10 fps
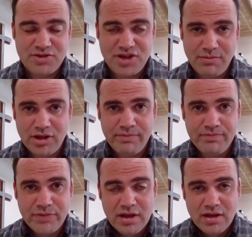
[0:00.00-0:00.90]
something.
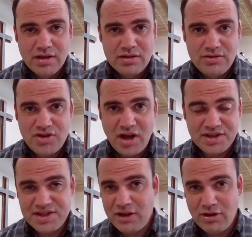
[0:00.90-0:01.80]

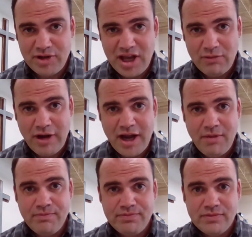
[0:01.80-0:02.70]
John's telling them to get ready.